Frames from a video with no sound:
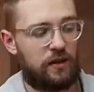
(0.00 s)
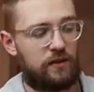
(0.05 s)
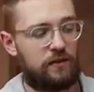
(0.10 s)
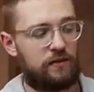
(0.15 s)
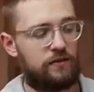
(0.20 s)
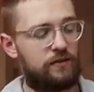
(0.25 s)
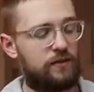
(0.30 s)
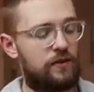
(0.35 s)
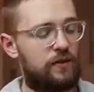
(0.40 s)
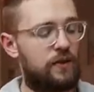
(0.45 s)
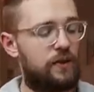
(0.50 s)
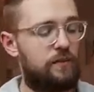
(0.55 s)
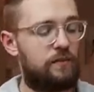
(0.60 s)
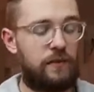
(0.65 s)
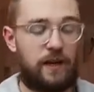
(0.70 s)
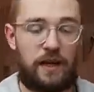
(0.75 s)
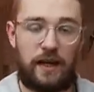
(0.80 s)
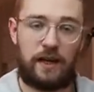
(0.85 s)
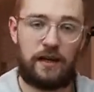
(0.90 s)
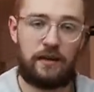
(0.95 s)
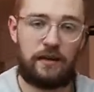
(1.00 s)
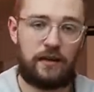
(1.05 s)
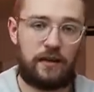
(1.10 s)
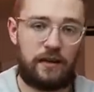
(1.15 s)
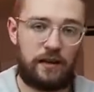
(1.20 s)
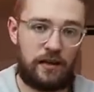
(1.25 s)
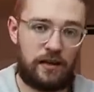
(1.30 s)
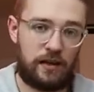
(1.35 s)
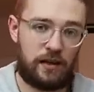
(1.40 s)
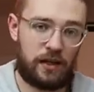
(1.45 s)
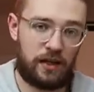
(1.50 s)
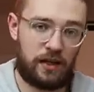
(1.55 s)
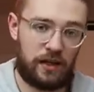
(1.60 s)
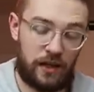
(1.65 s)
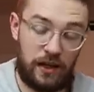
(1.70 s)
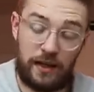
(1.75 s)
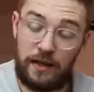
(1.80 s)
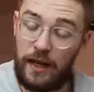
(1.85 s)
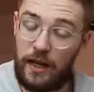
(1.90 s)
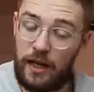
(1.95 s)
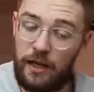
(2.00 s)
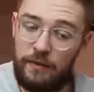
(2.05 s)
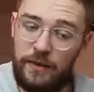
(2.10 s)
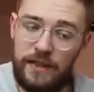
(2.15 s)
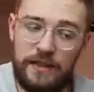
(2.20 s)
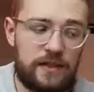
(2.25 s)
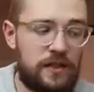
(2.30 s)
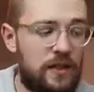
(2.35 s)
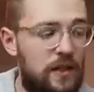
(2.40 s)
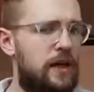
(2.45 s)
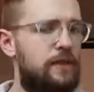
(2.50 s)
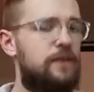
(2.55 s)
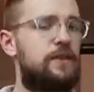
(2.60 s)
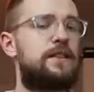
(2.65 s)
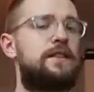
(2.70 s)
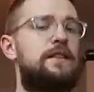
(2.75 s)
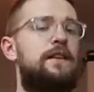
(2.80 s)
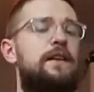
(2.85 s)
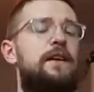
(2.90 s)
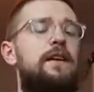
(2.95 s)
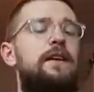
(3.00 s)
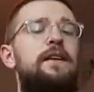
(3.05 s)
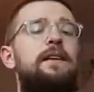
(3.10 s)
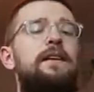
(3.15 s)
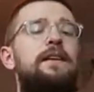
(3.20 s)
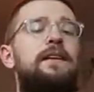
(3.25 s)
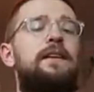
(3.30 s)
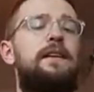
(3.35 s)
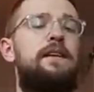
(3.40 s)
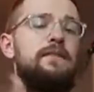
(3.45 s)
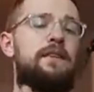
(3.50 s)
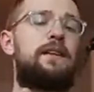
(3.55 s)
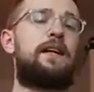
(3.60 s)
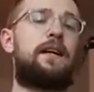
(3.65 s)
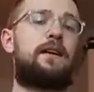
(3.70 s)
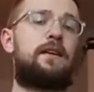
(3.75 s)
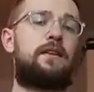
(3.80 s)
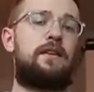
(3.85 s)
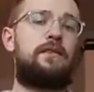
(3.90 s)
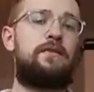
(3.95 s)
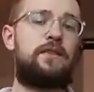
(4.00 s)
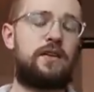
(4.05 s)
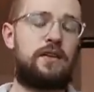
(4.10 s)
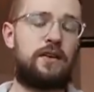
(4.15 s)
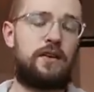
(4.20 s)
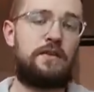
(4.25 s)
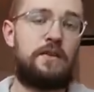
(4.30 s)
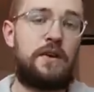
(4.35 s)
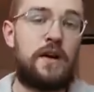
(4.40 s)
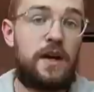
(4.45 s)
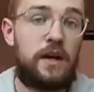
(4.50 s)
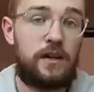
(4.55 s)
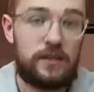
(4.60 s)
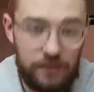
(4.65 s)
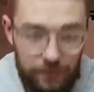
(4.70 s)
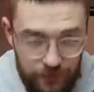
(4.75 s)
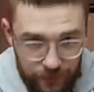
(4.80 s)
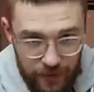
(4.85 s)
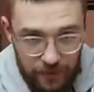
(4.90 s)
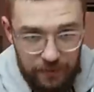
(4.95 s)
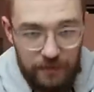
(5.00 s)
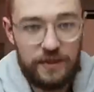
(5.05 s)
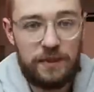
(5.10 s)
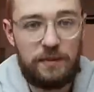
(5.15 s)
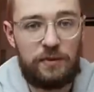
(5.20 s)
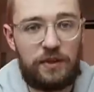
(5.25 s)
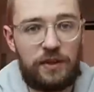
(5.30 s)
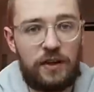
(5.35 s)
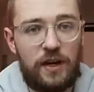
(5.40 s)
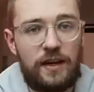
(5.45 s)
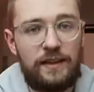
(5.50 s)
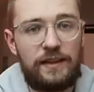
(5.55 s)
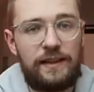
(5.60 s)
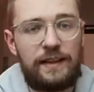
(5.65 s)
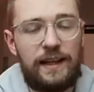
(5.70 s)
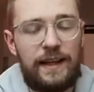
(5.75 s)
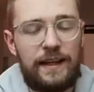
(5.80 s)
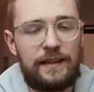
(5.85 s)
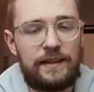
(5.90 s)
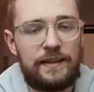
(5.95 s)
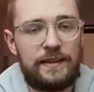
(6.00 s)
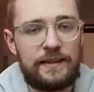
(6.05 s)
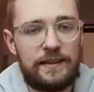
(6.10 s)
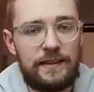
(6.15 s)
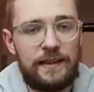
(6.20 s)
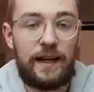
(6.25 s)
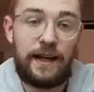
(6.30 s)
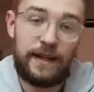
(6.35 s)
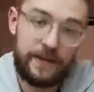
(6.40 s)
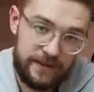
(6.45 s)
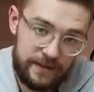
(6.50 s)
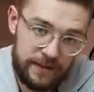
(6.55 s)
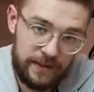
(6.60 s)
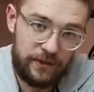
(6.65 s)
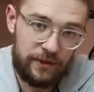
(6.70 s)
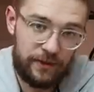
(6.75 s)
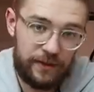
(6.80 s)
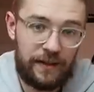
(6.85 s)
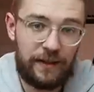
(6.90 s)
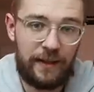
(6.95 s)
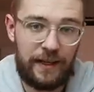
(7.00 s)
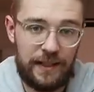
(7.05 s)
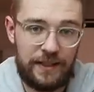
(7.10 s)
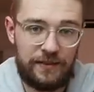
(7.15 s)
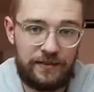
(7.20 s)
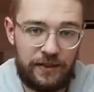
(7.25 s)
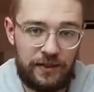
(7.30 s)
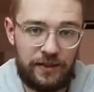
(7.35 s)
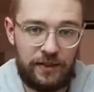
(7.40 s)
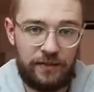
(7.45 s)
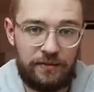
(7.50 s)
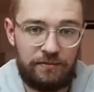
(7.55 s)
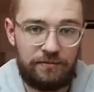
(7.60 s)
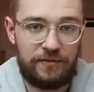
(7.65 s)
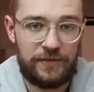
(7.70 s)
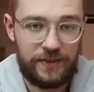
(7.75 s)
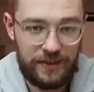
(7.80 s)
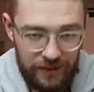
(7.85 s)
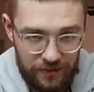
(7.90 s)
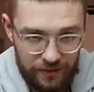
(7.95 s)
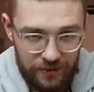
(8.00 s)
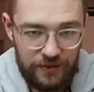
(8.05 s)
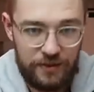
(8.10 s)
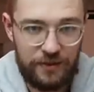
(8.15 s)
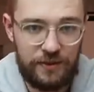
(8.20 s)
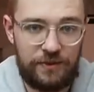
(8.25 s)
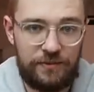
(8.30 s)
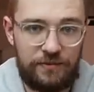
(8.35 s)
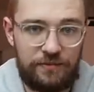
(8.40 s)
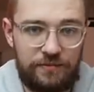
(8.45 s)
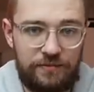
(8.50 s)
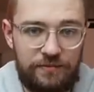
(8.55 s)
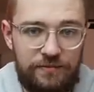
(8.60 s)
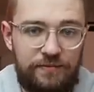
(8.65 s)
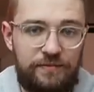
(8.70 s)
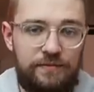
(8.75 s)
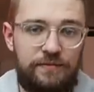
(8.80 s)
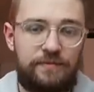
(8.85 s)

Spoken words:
for in helmets. If you're still here, leave a like on the video, subscribe to see more content like this. I'll see you in the next video. See you soon.